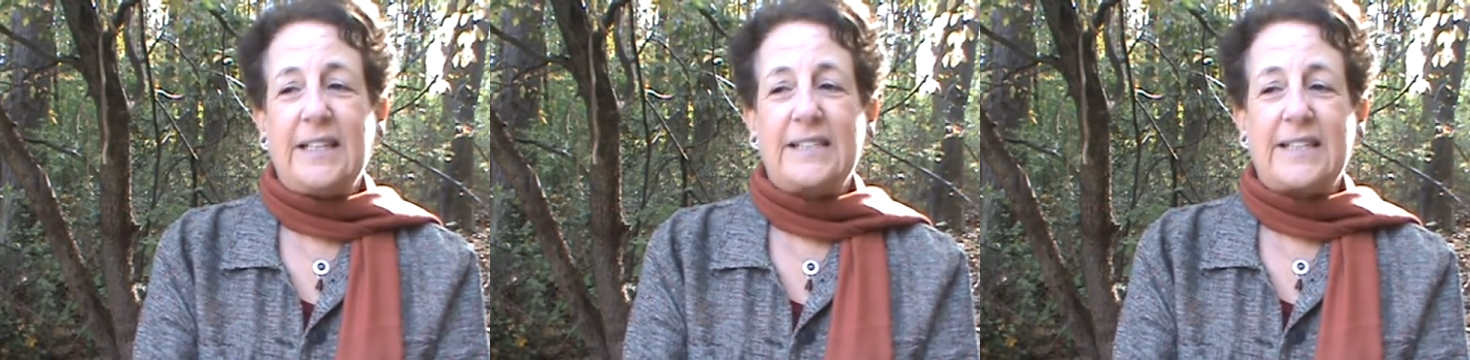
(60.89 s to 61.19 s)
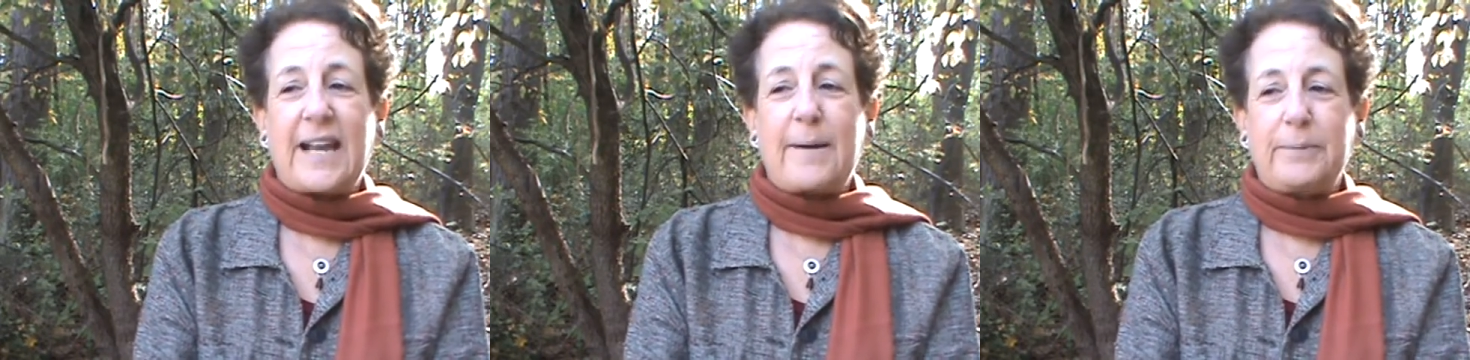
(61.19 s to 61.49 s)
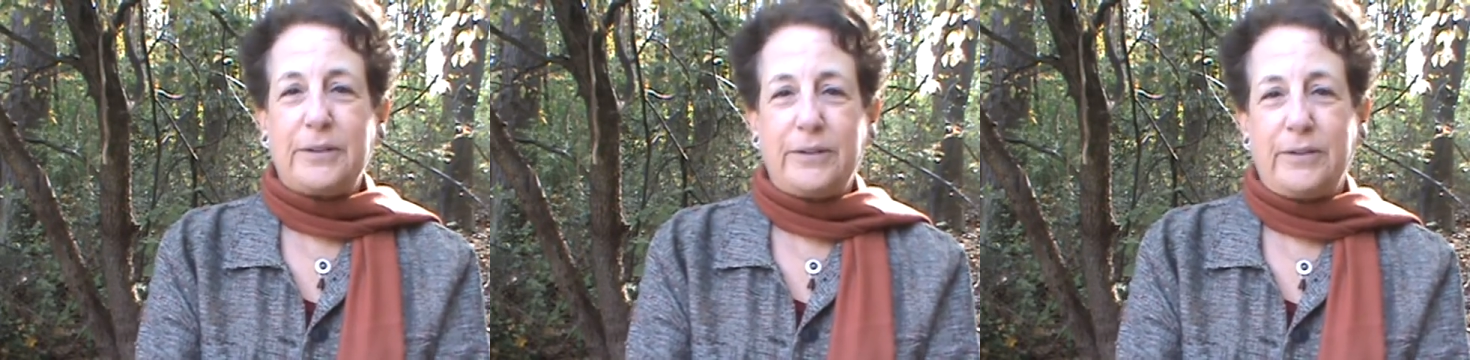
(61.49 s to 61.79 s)
is an
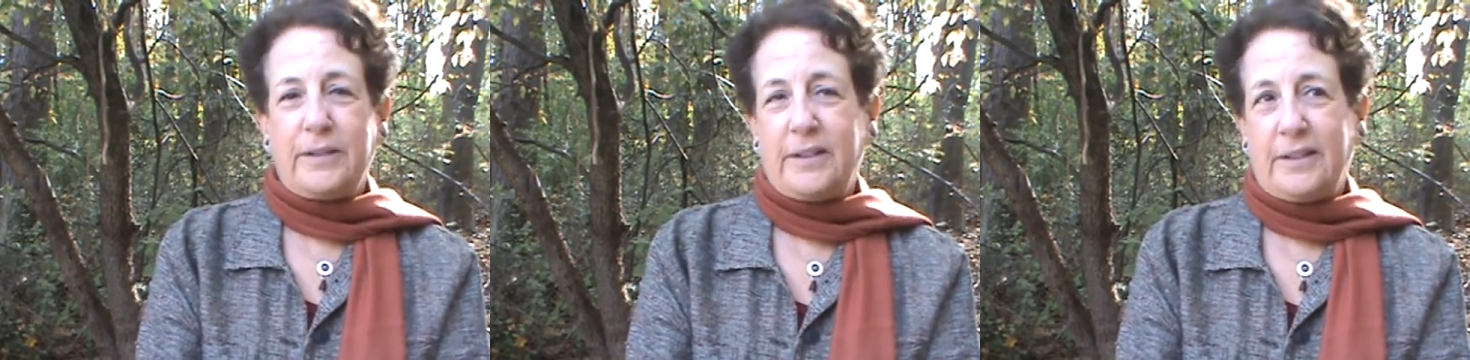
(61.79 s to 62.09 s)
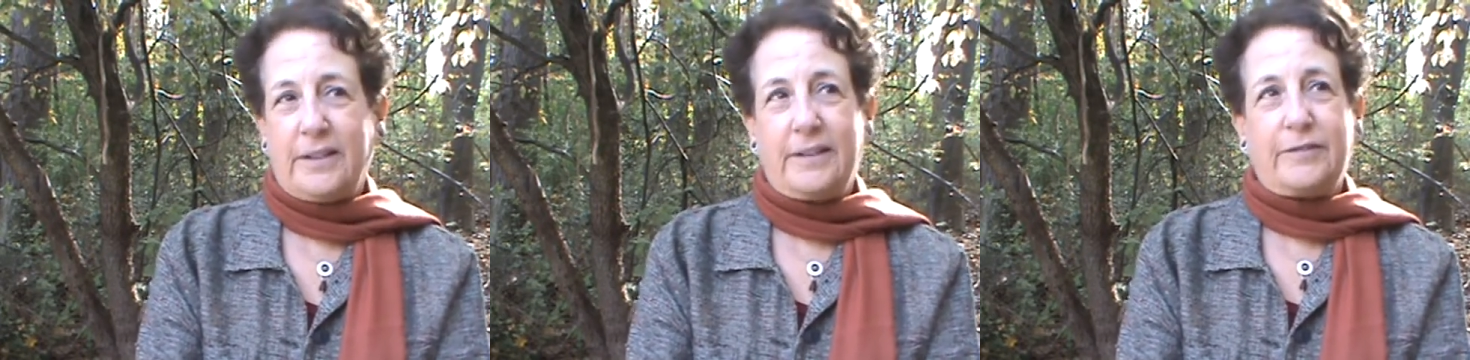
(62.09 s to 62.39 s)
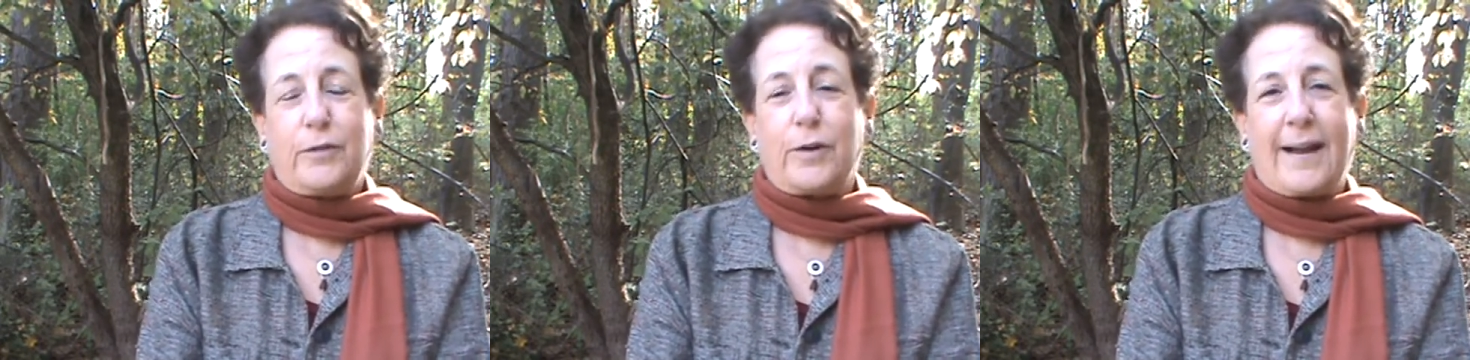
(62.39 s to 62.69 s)
opportunity
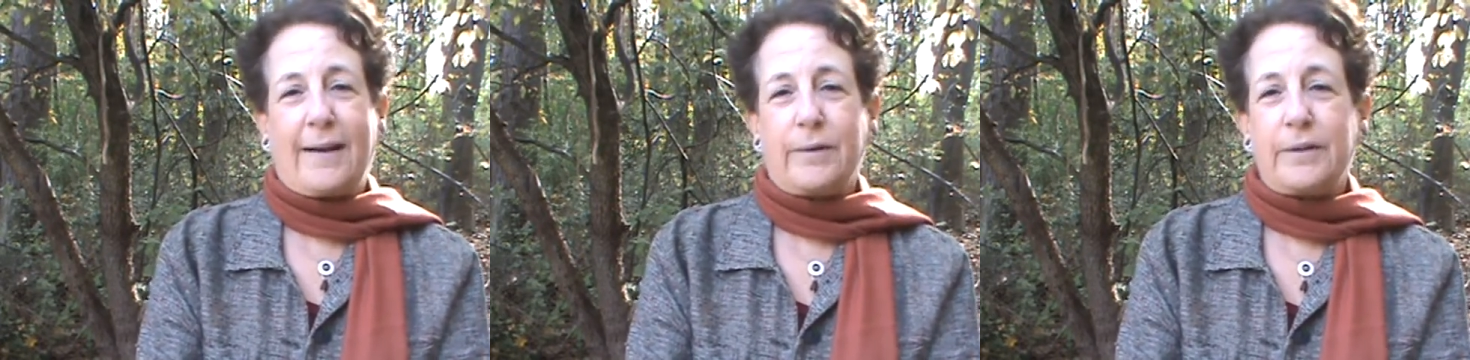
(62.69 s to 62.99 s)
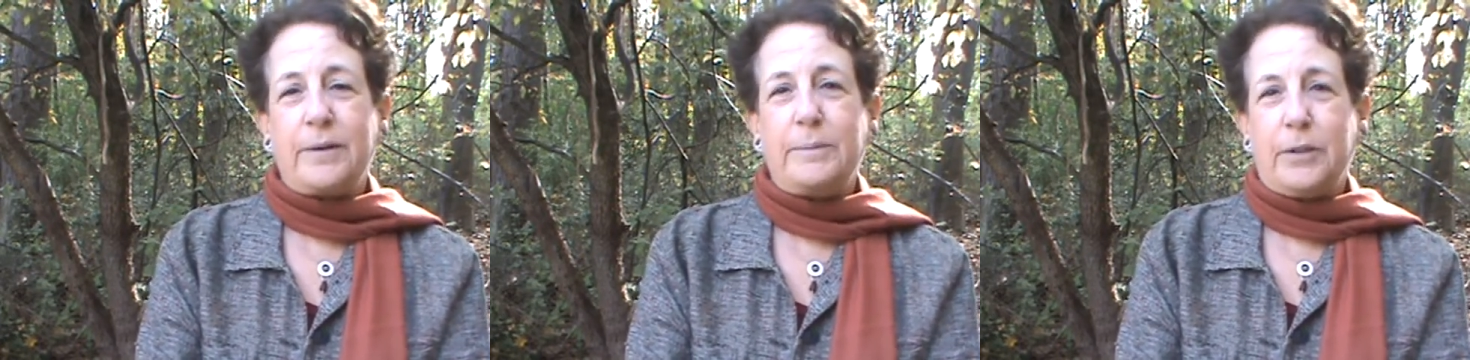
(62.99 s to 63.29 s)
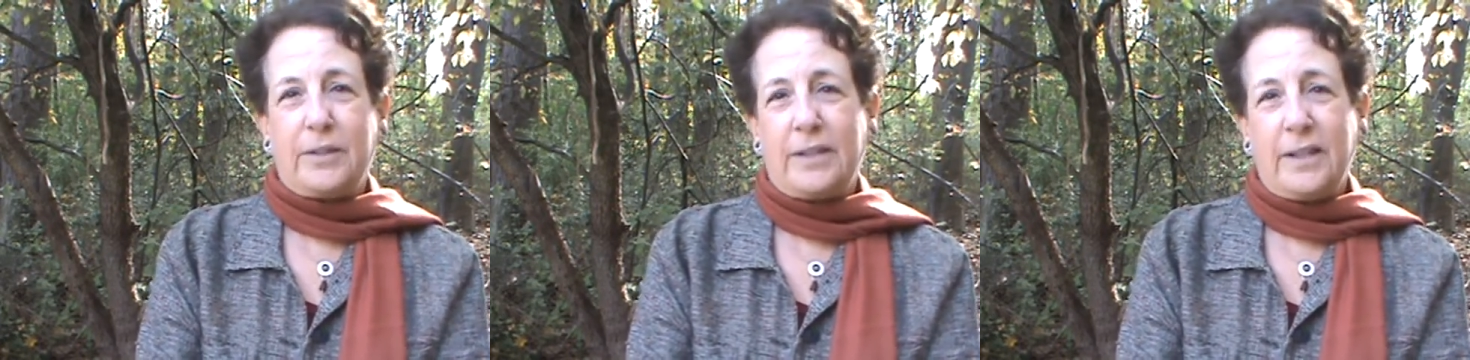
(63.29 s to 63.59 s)
for our
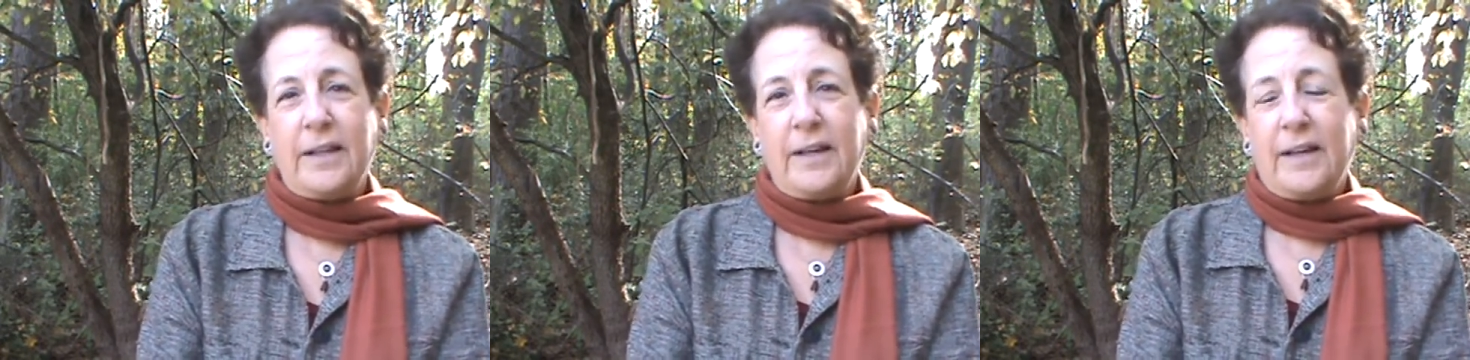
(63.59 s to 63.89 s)
community,